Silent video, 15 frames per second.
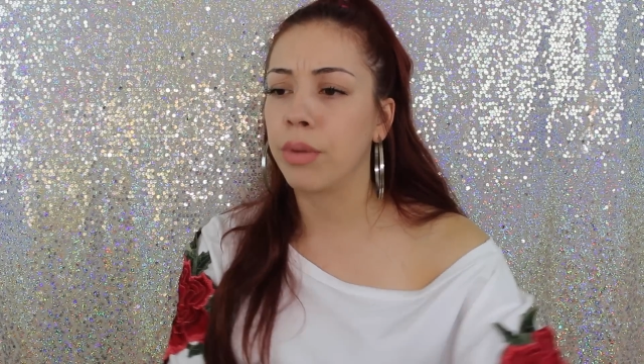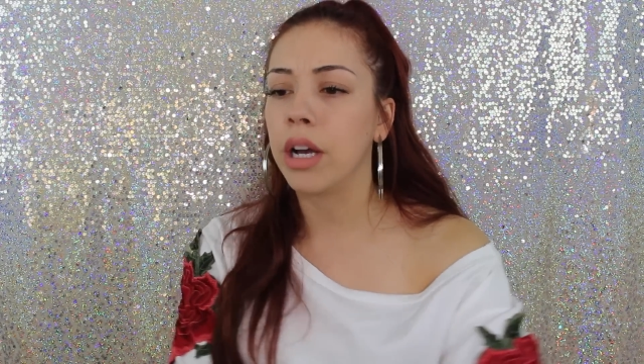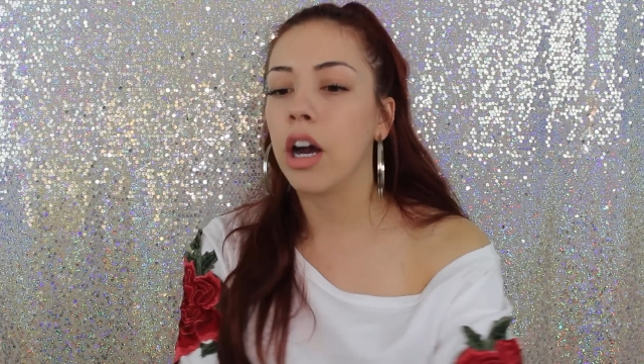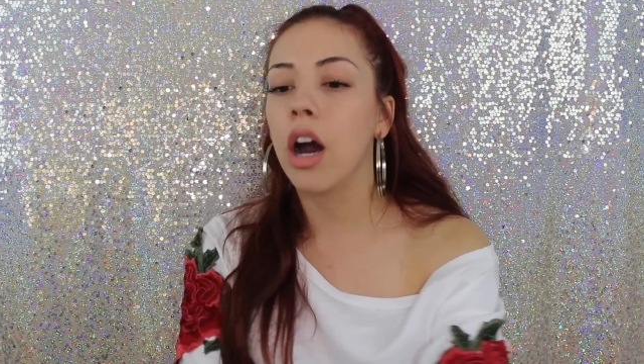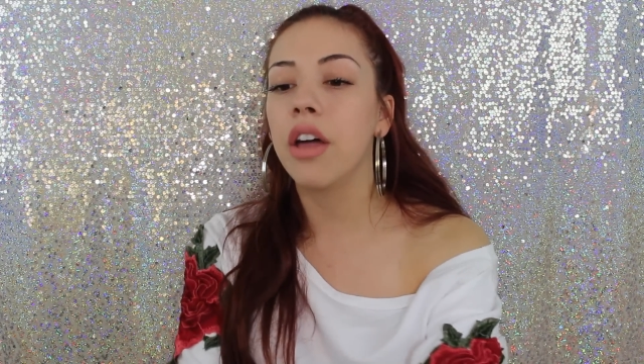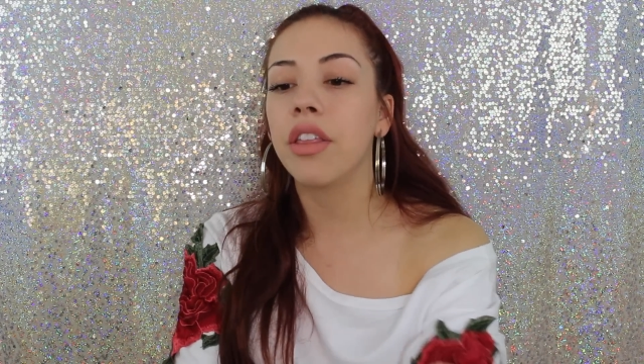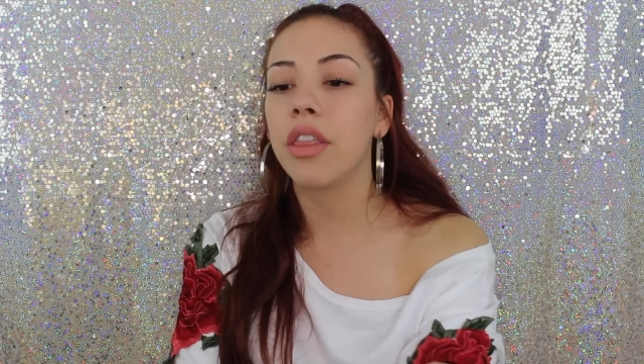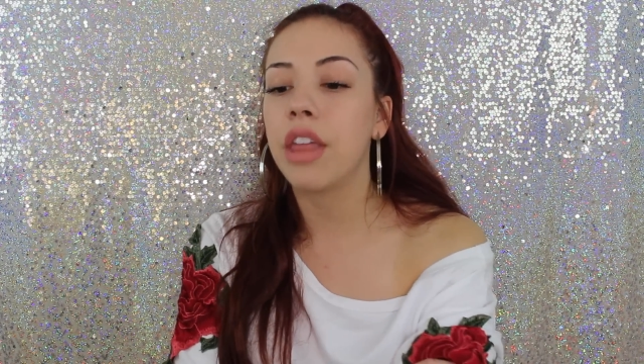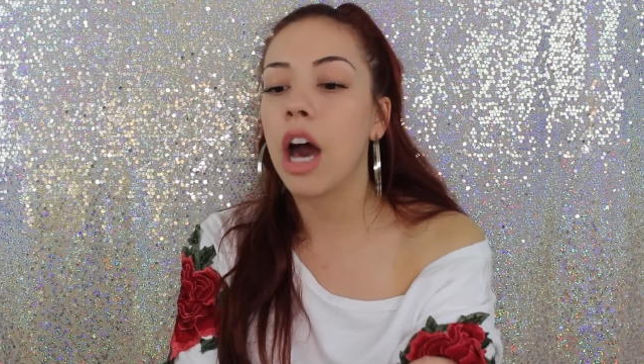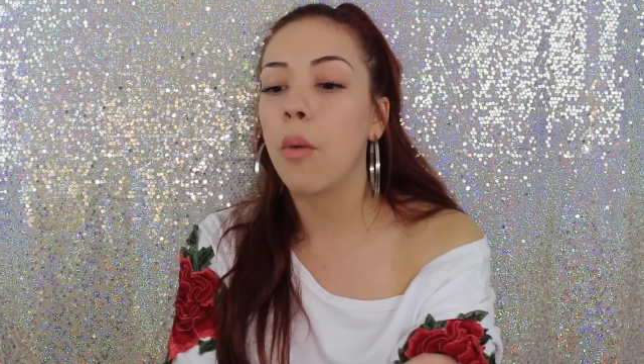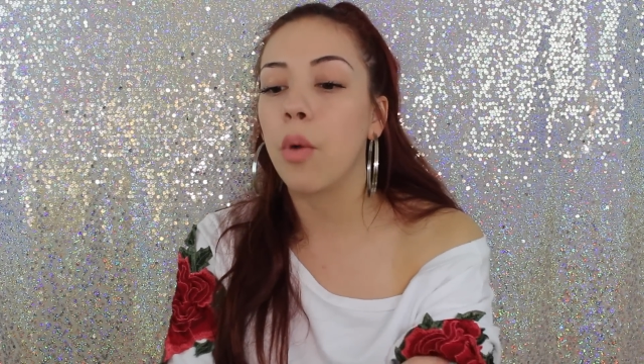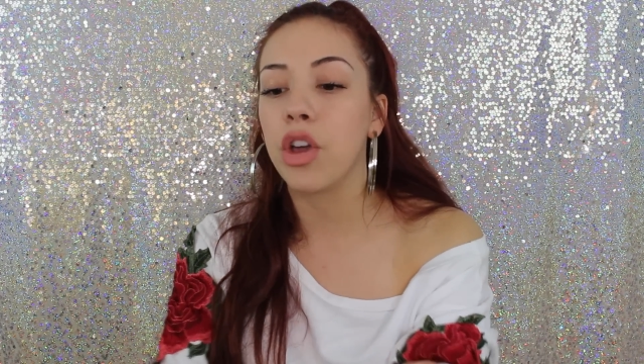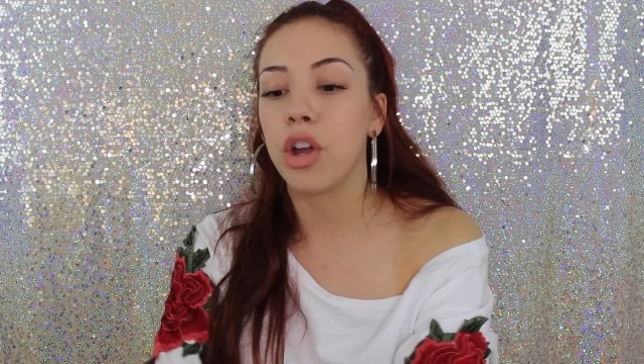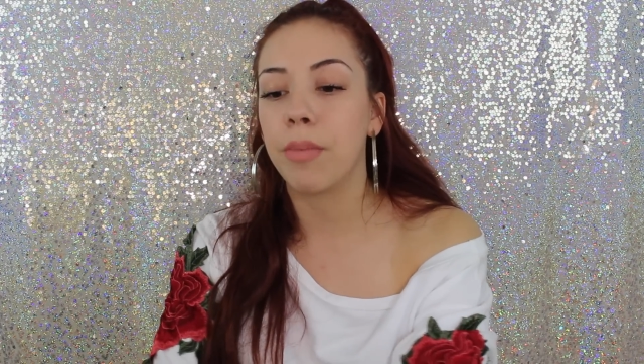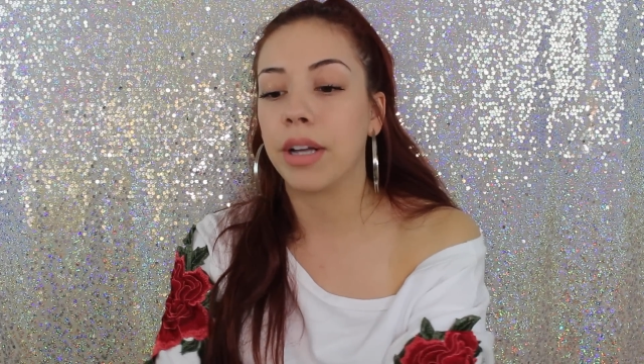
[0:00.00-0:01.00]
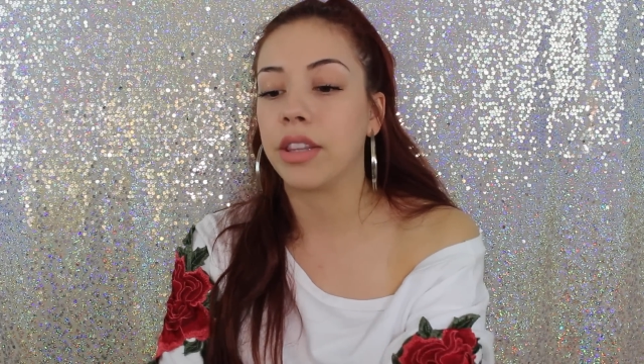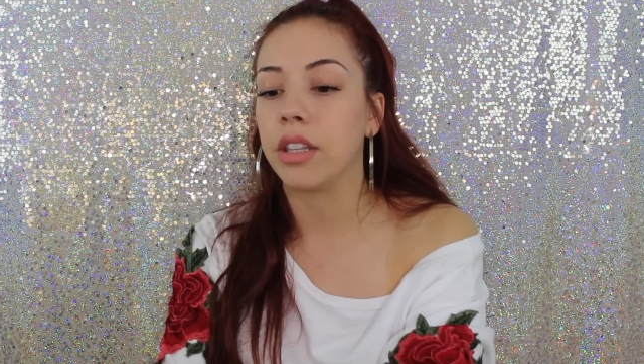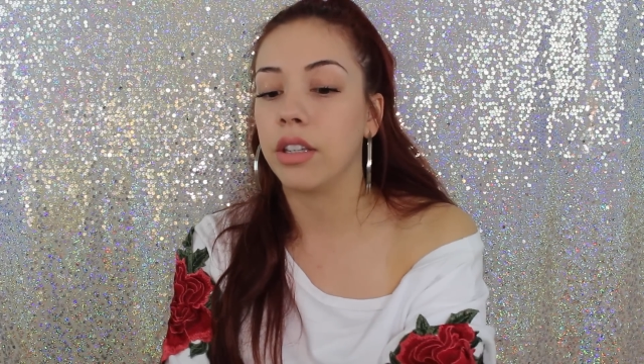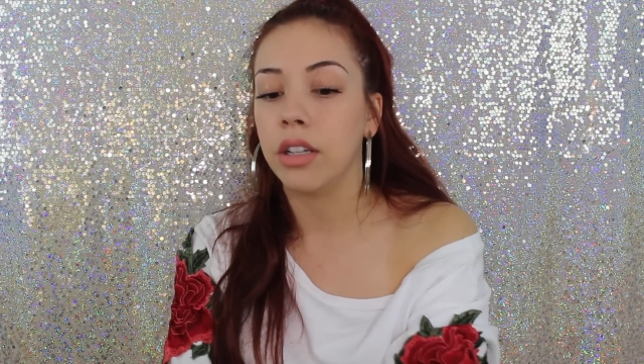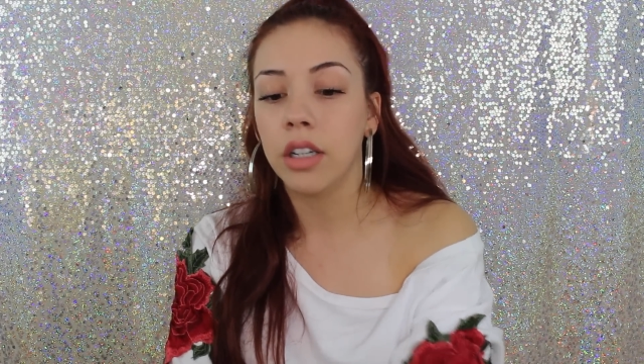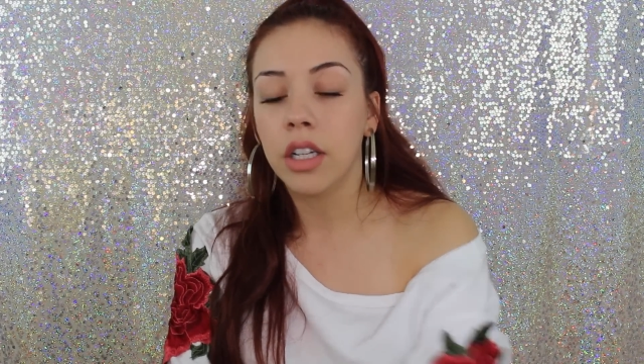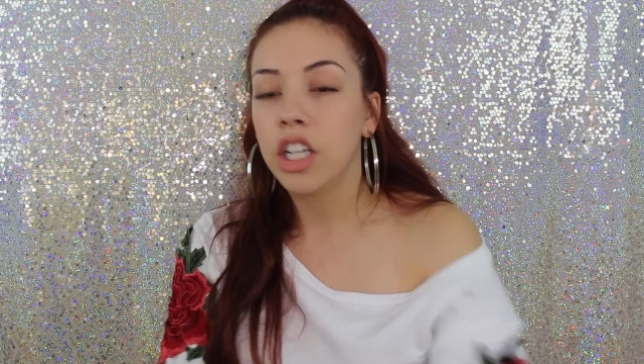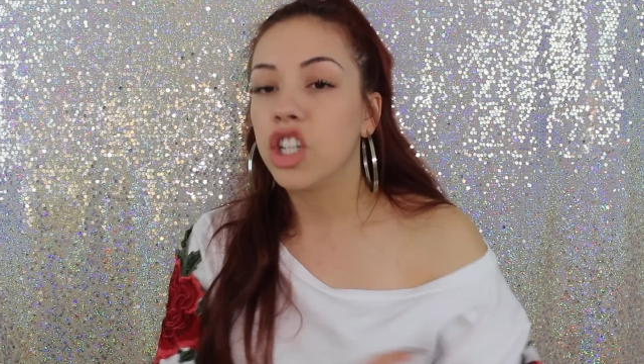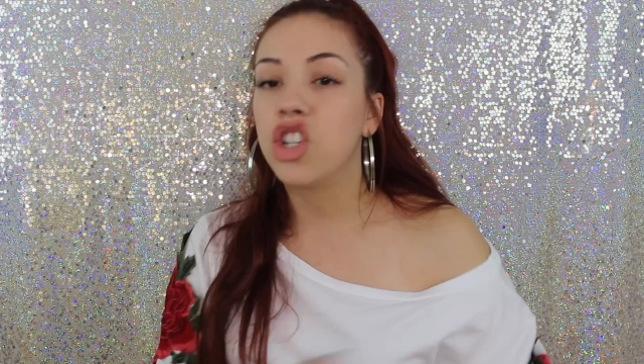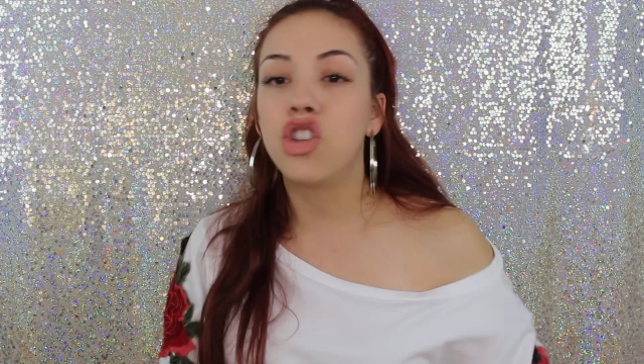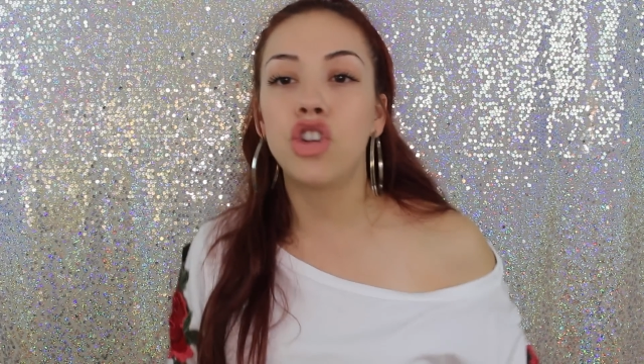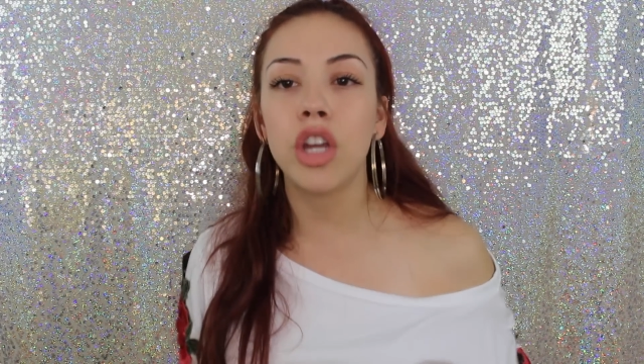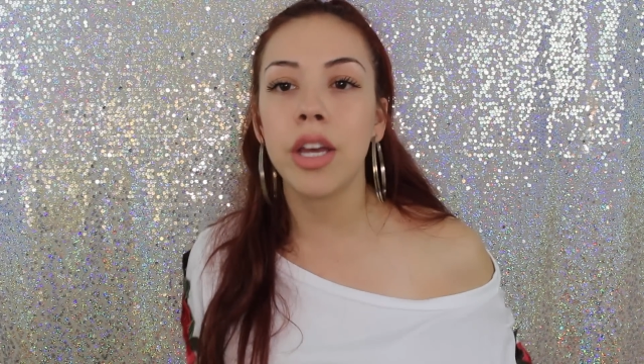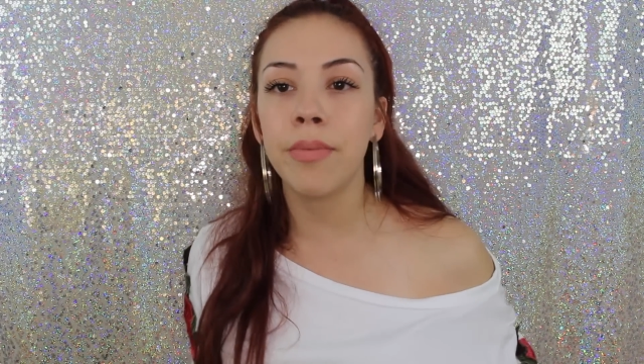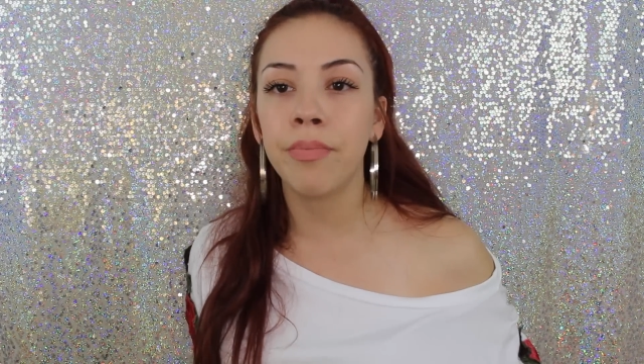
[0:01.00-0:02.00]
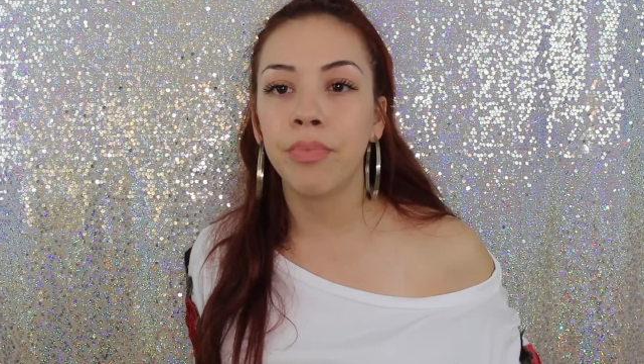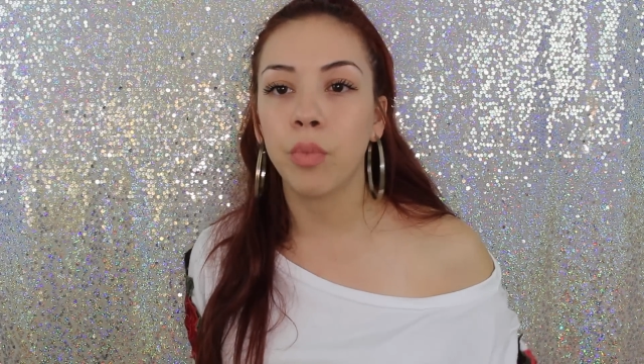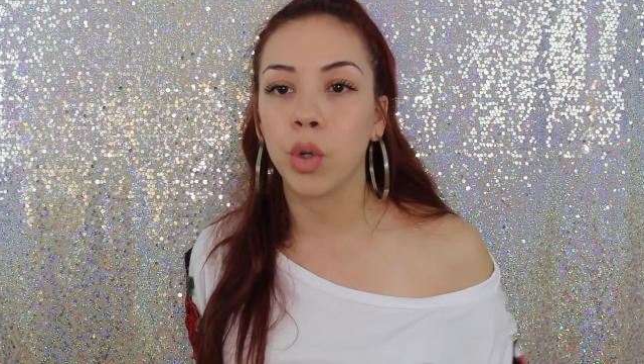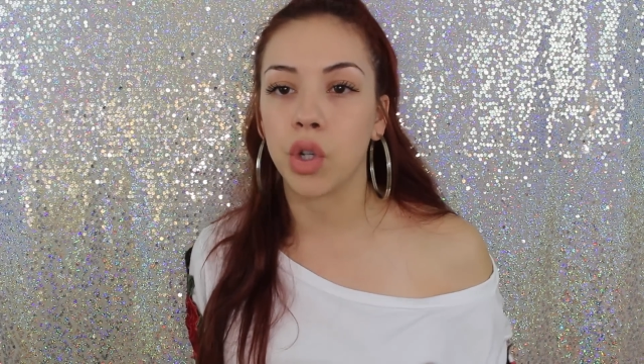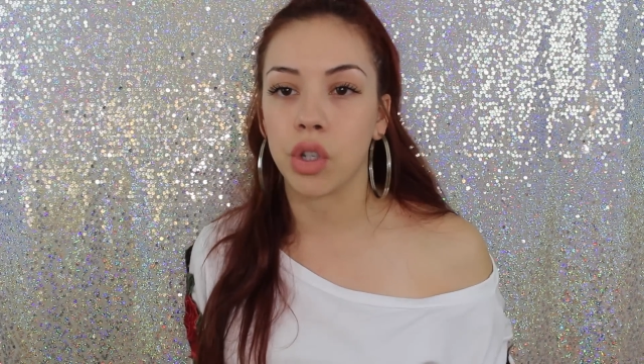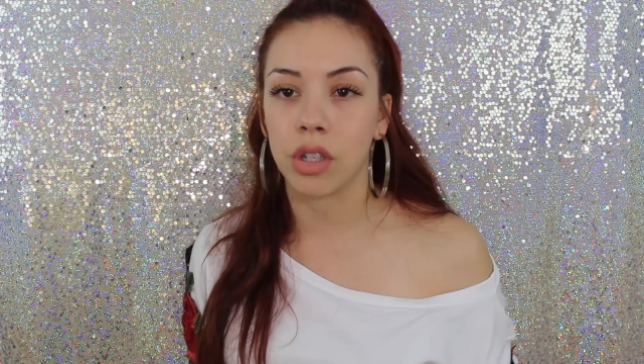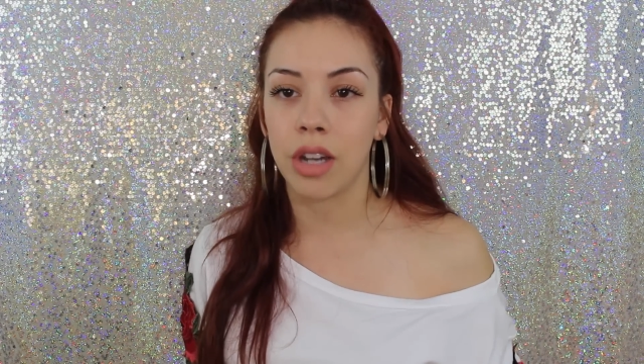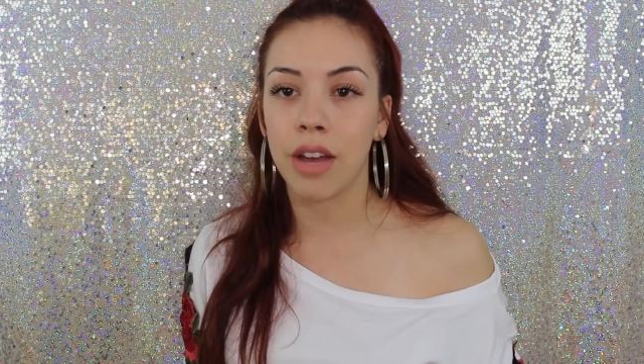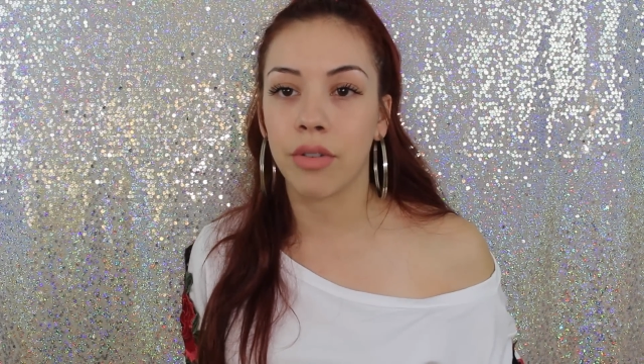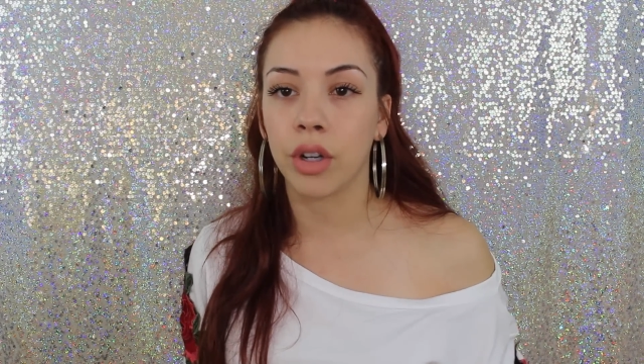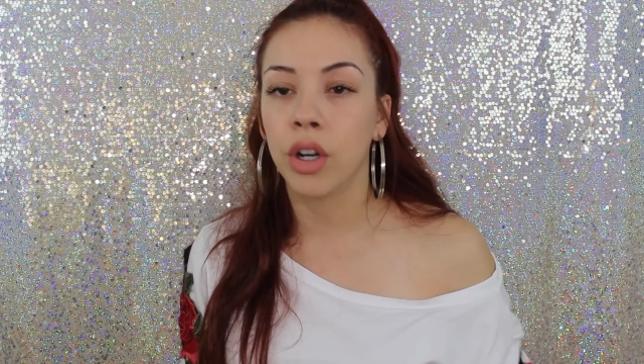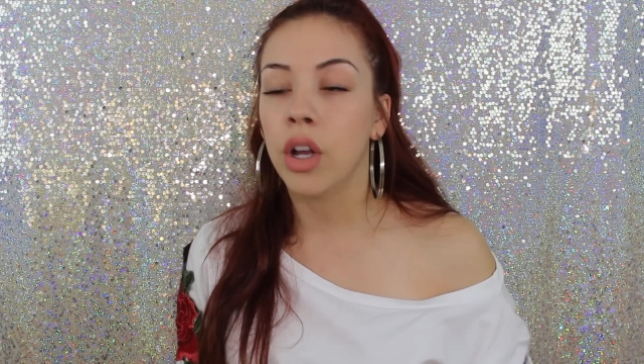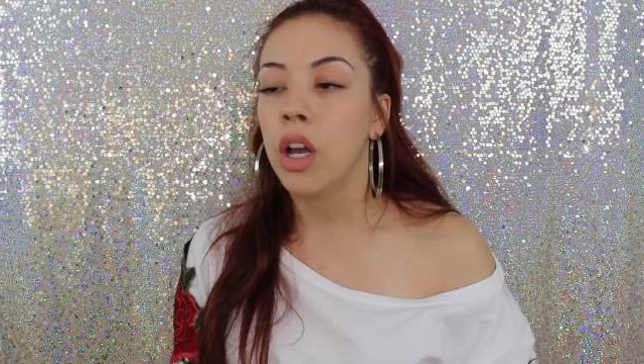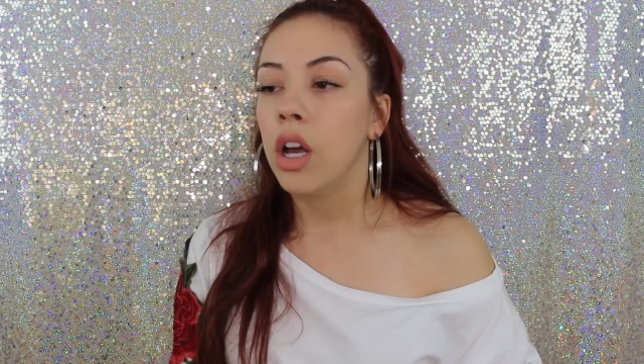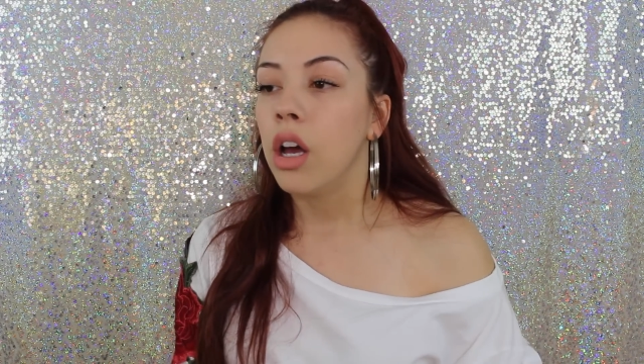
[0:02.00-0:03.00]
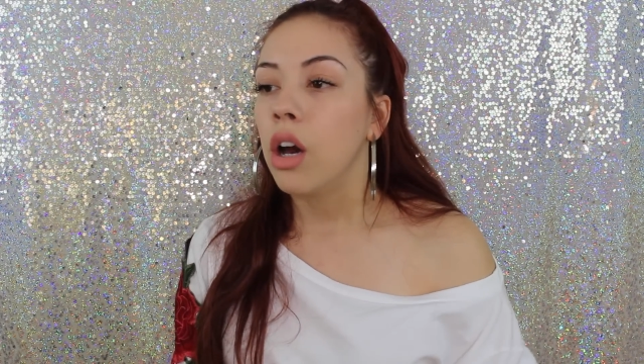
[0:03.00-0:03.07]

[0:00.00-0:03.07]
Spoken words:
But other than that, whether I'm at the gym, which is never,